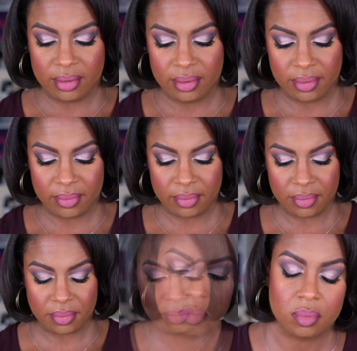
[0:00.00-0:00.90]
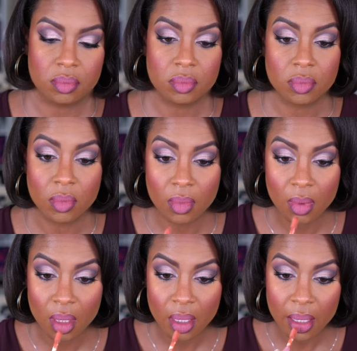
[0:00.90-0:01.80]

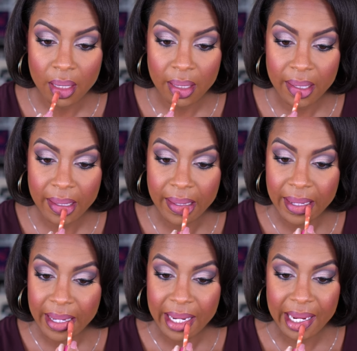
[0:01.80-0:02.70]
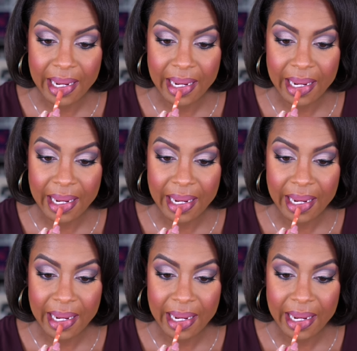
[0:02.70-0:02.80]
Nothing is said.